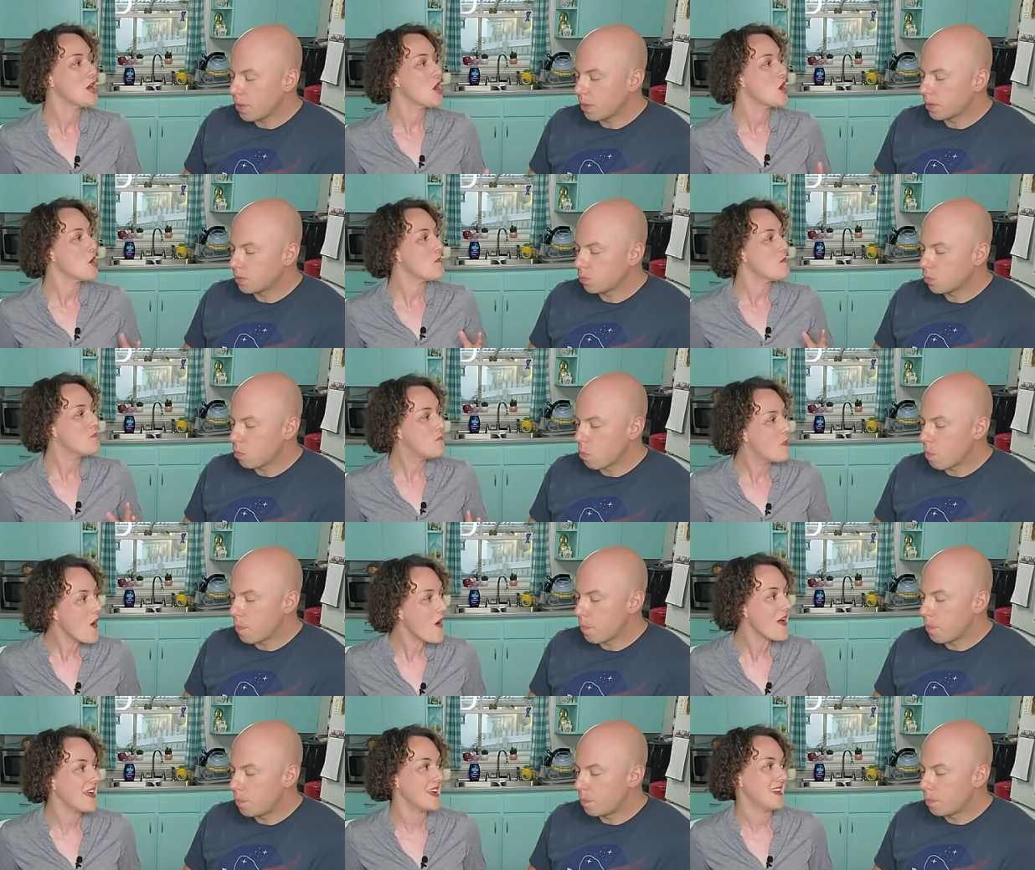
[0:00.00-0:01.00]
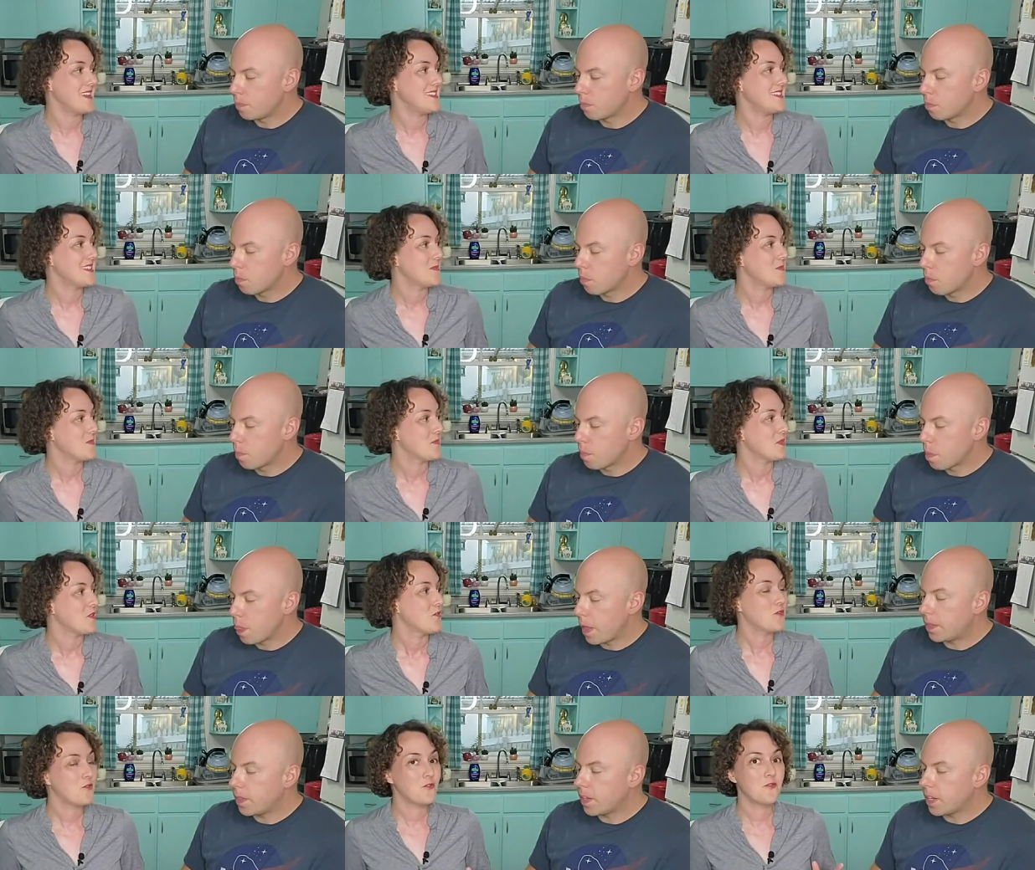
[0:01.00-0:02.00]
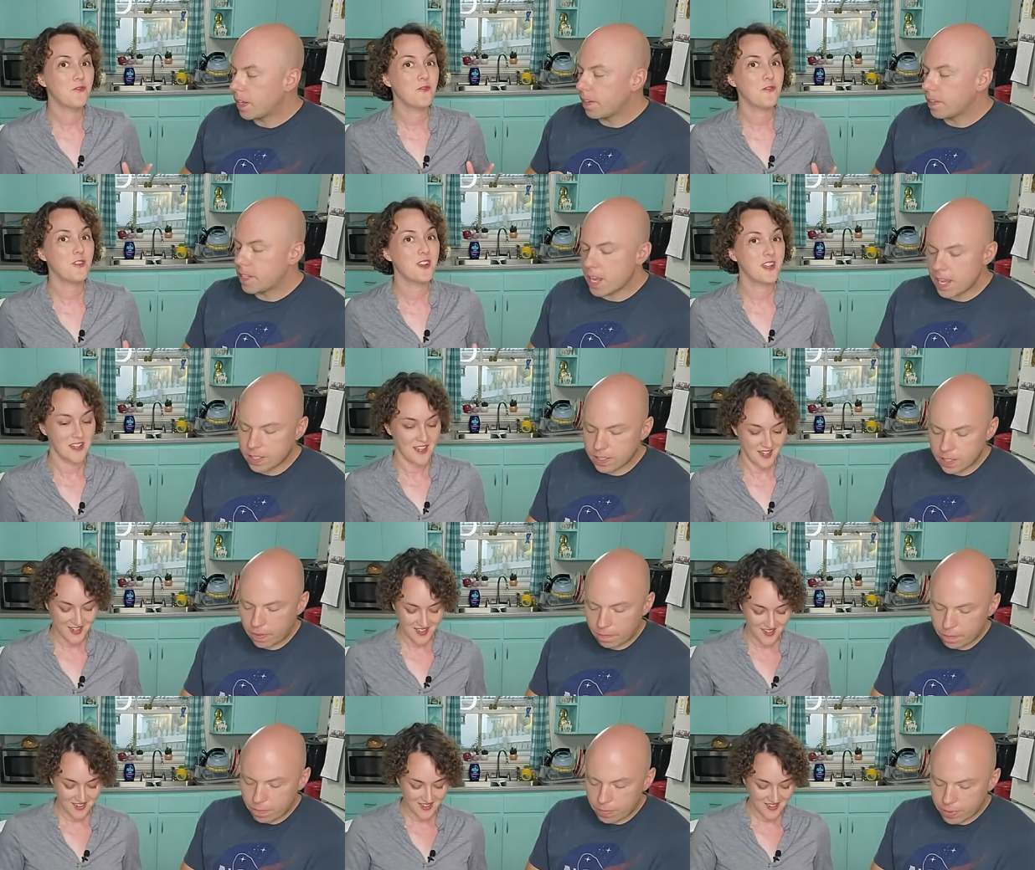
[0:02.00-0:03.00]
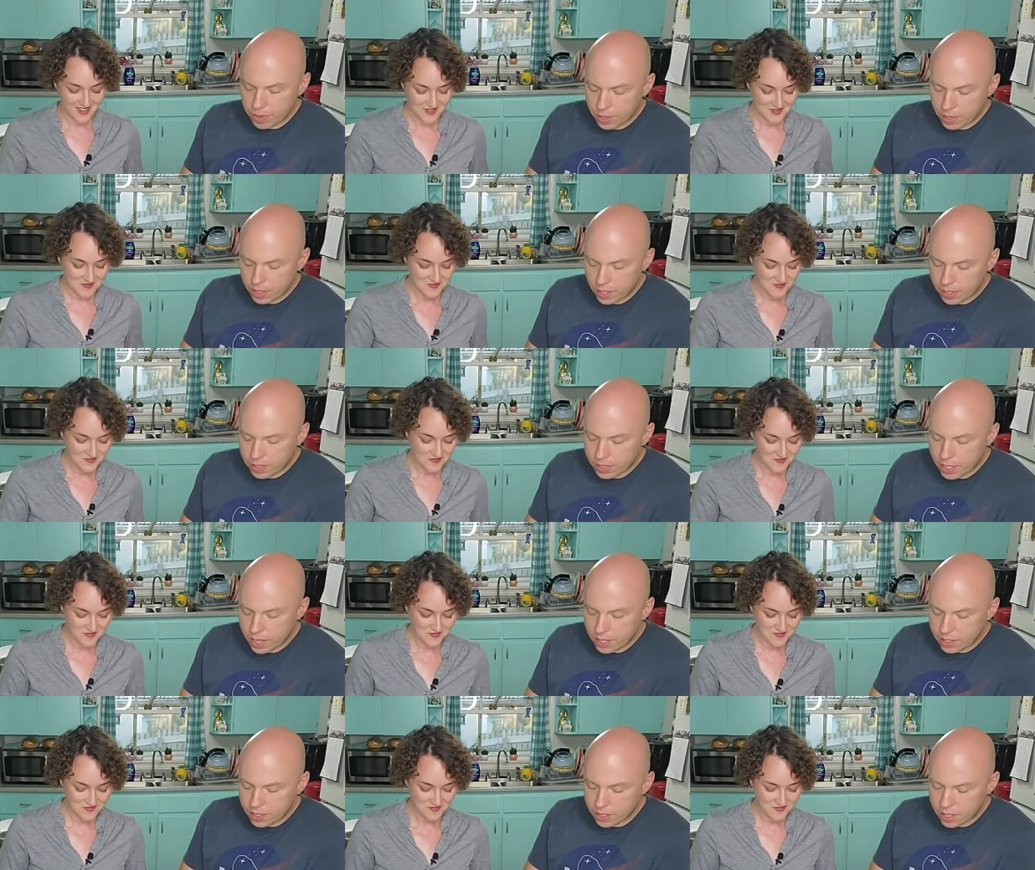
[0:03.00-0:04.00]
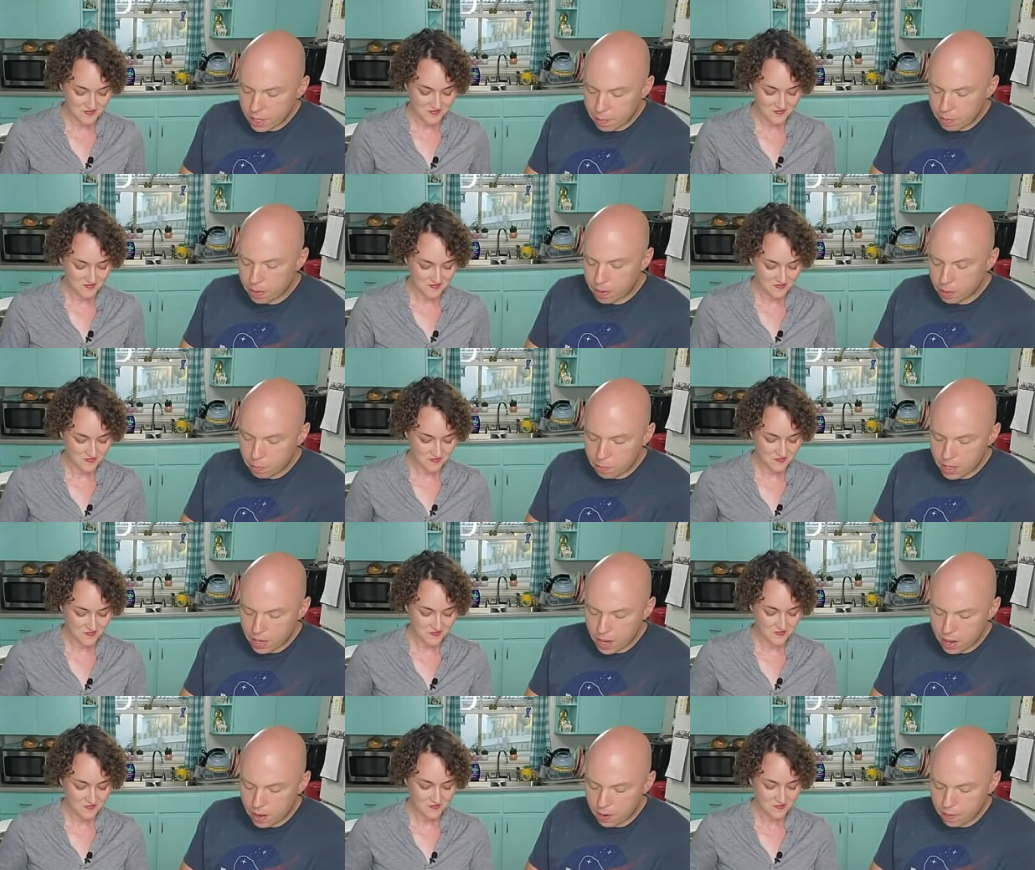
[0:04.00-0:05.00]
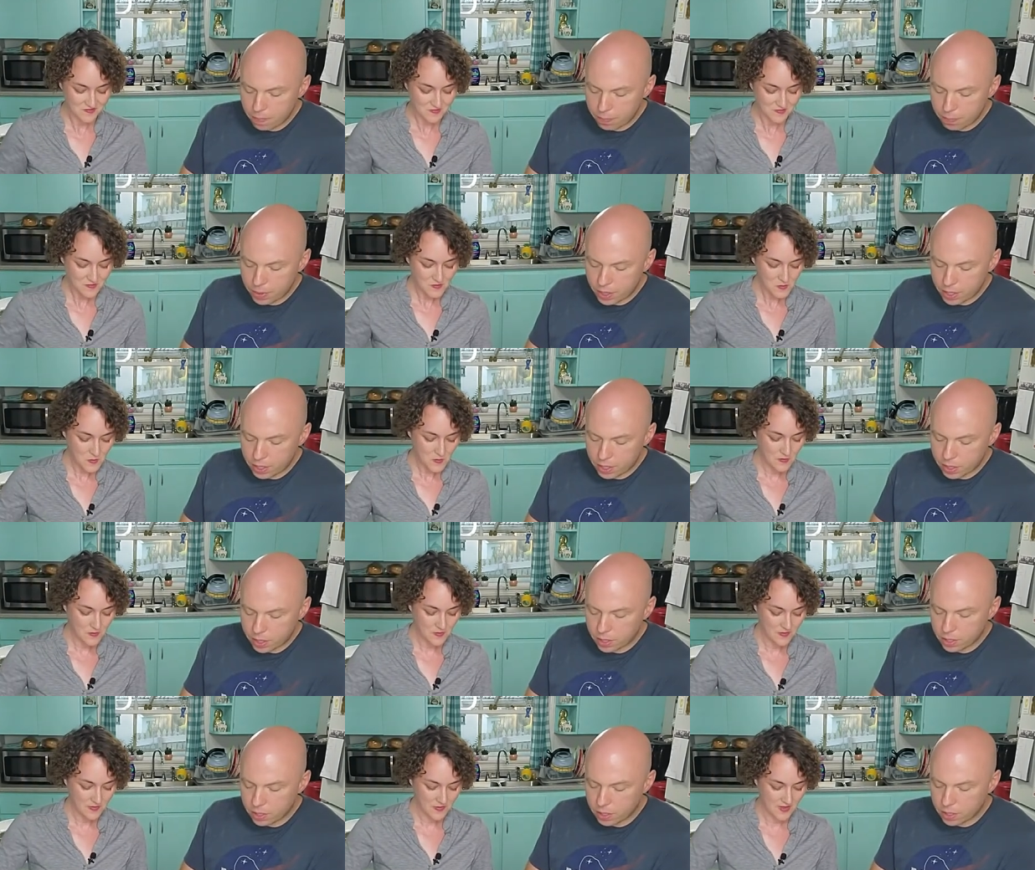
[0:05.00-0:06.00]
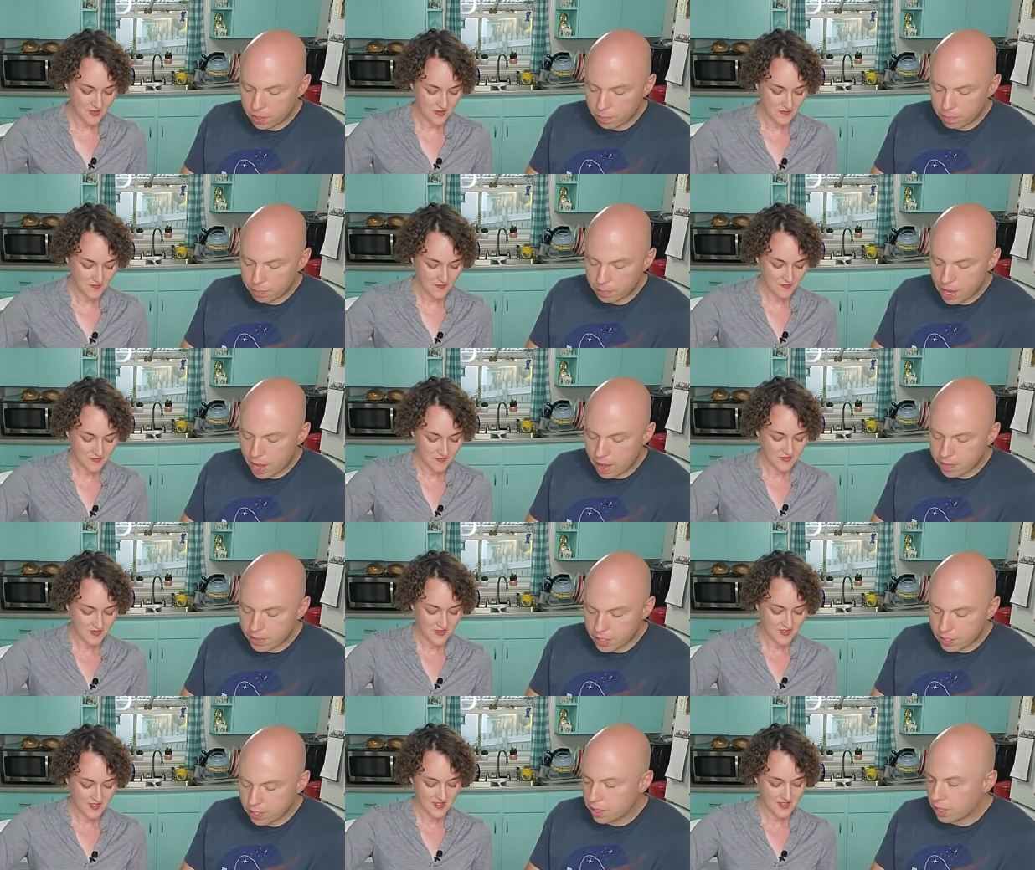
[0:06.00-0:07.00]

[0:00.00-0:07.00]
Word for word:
Speaker 1: but I think it takes a It takes a typical banana, like the, the Cavendish that